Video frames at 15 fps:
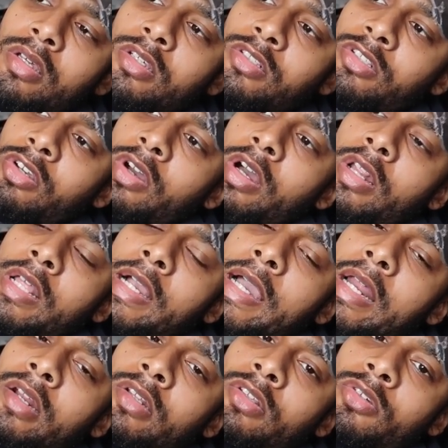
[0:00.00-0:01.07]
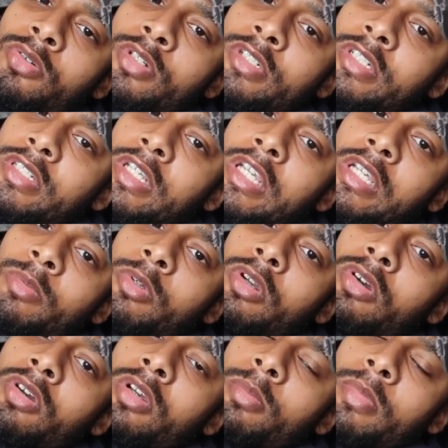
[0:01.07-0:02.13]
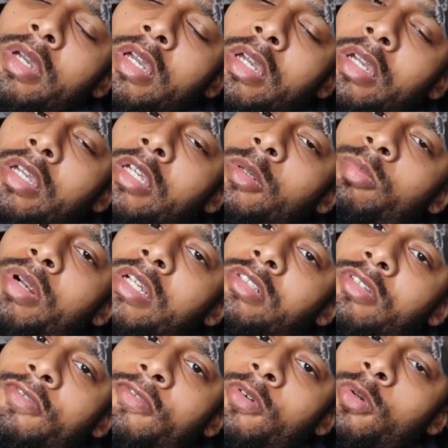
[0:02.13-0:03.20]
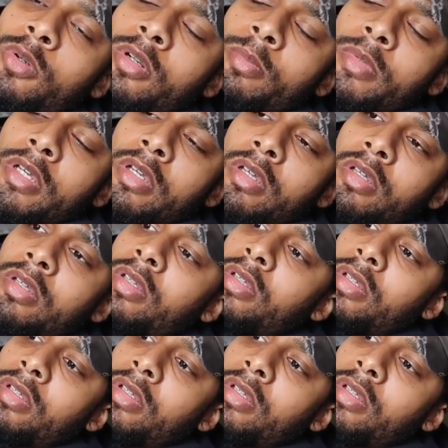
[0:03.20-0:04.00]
So all I gotta do is just keep going, man, keep pressing forward, man.